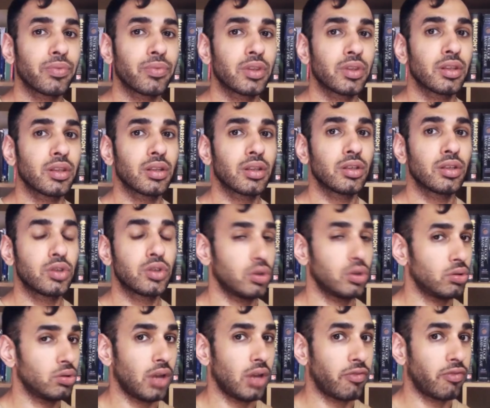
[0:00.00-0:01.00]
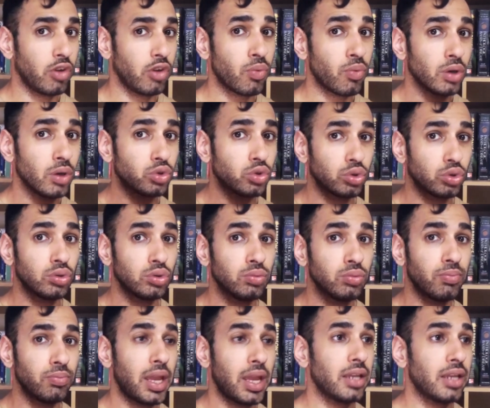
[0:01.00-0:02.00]
So if you want to
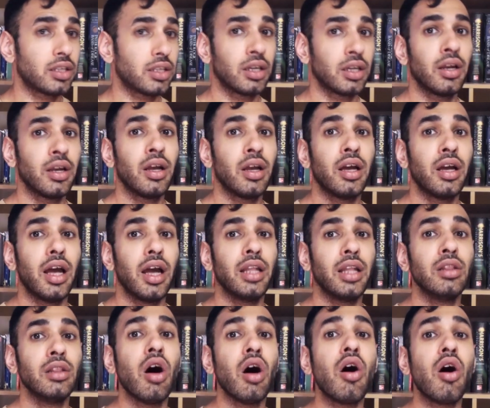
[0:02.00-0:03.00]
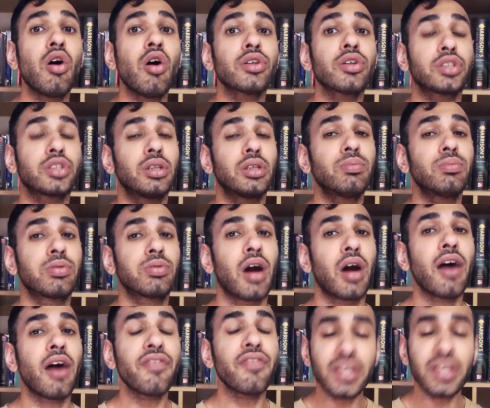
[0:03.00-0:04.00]
make a long-term
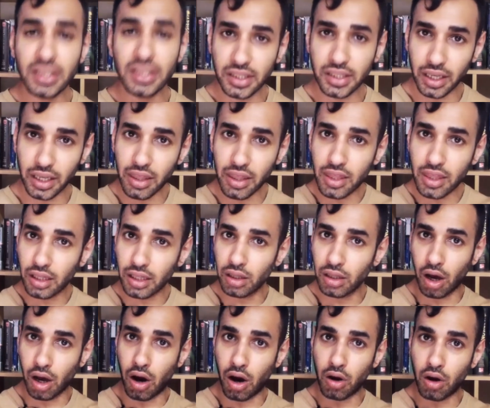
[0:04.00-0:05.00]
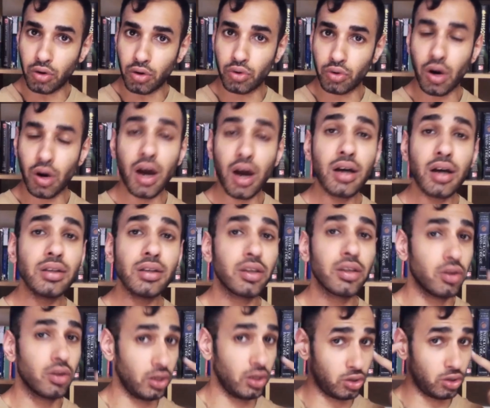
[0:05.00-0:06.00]
profit in the long run, you need
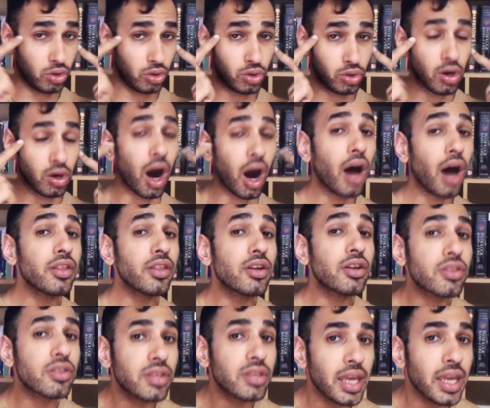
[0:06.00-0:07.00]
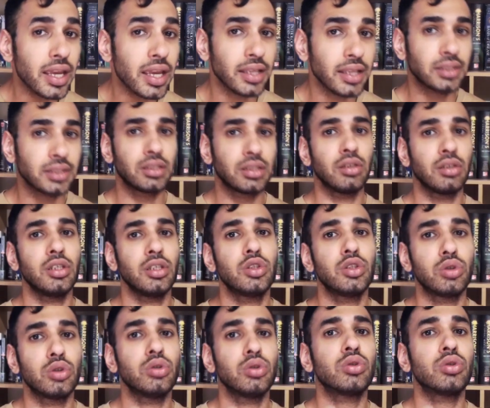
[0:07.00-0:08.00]
to do other things. You need to
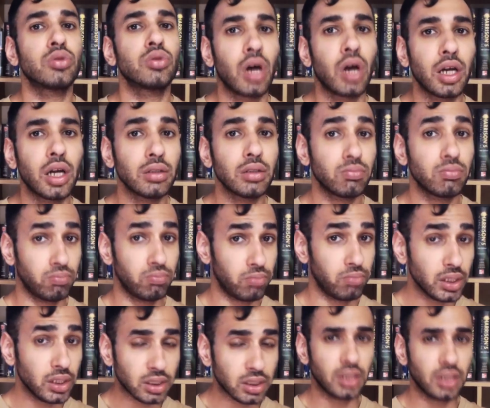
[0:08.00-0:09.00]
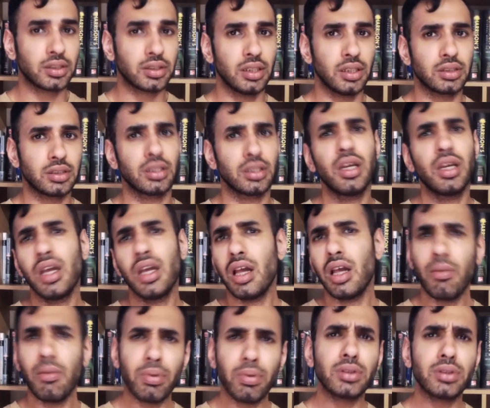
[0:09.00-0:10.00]
run businesses.
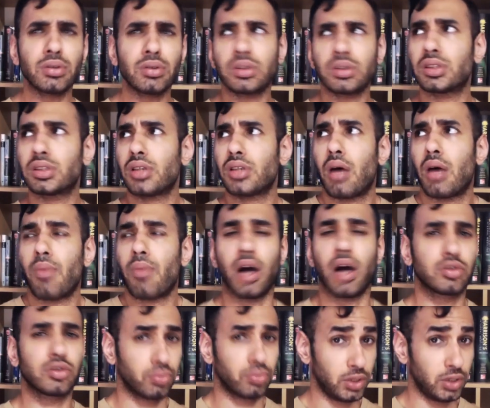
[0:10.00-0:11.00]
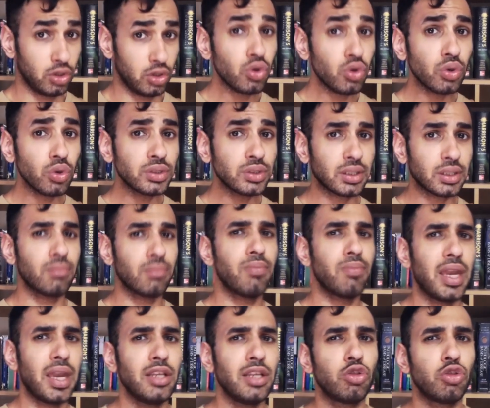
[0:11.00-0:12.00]
But some entrepreneurs may
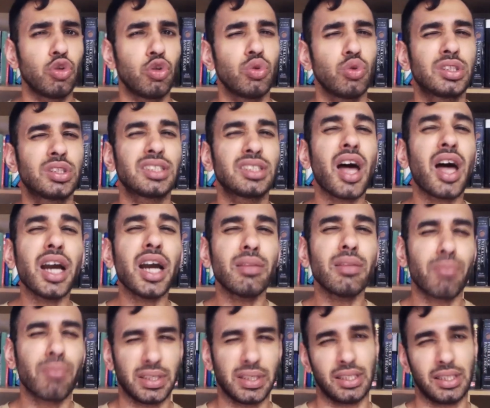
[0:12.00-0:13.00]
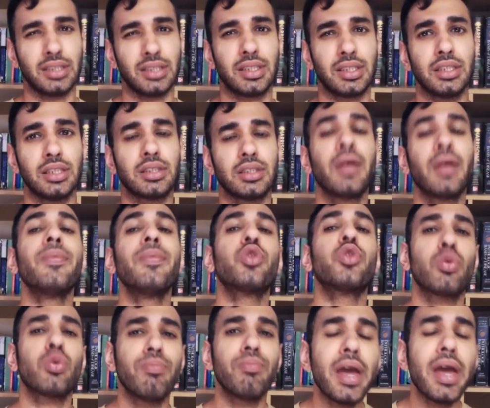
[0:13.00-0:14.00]
do side businesses to
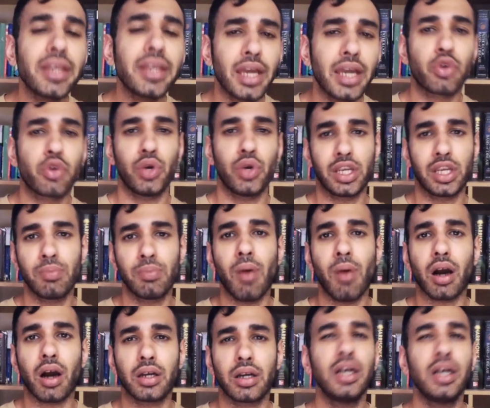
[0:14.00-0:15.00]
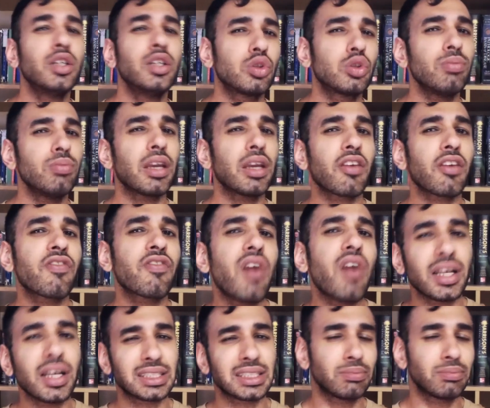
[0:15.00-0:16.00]
make a quick buck, to make fast
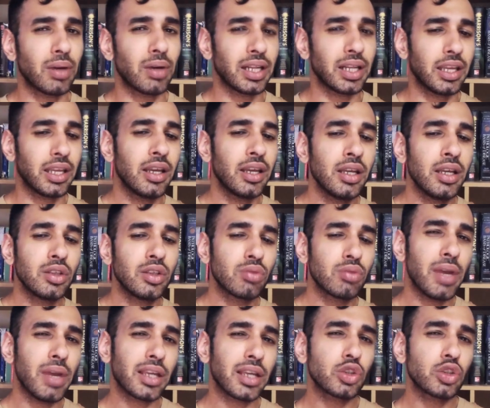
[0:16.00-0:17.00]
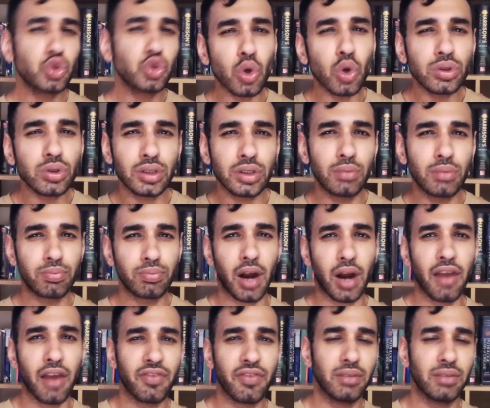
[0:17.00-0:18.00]
money, to make short-term
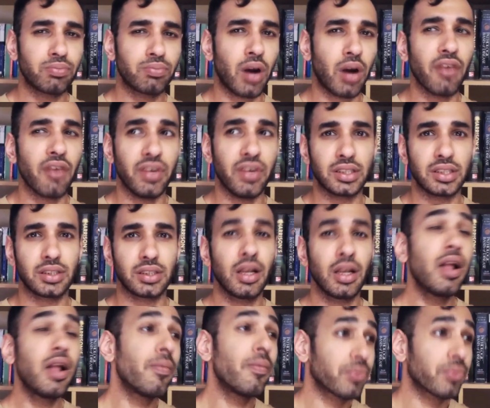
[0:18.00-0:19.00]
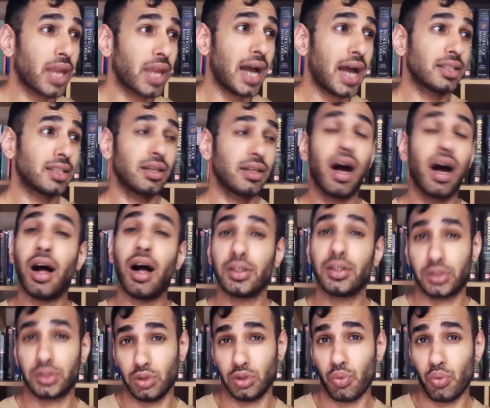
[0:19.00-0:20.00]
profit. And also,
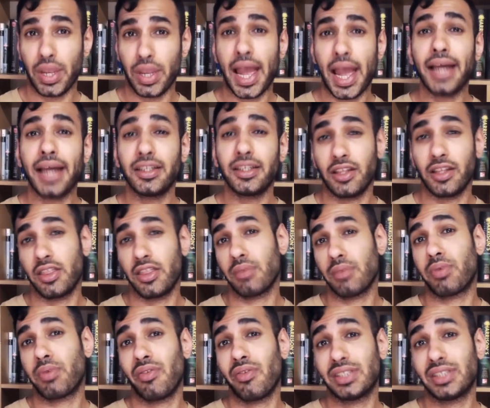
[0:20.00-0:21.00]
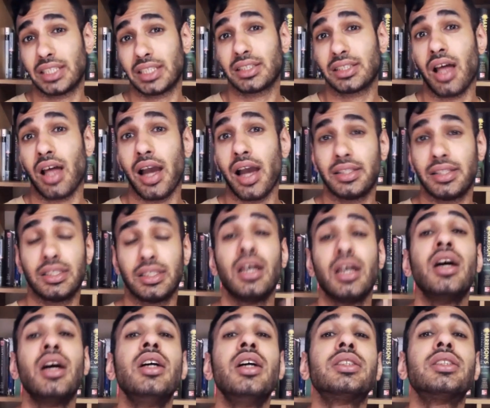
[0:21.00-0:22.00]
we had it in the previous slides,
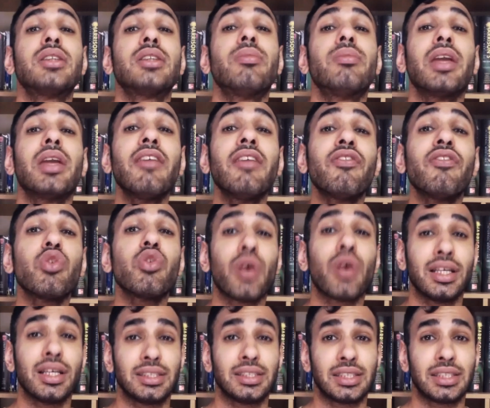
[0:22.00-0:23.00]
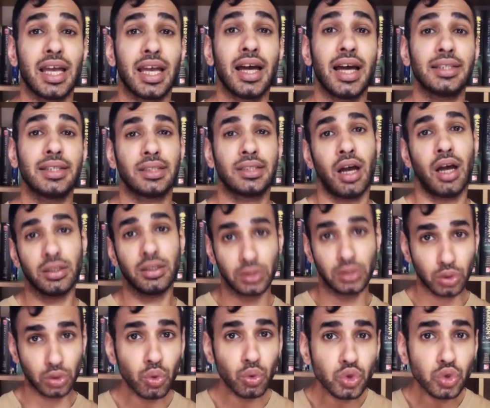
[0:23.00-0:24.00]
some influencers on
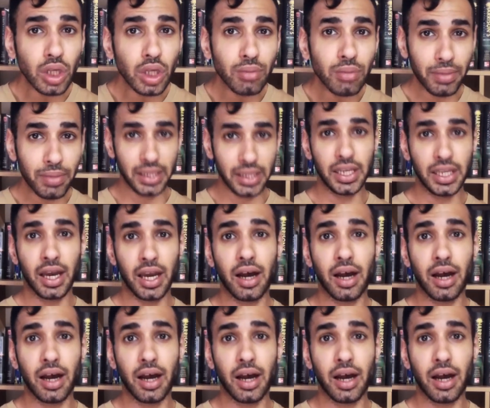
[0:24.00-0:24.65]
social media,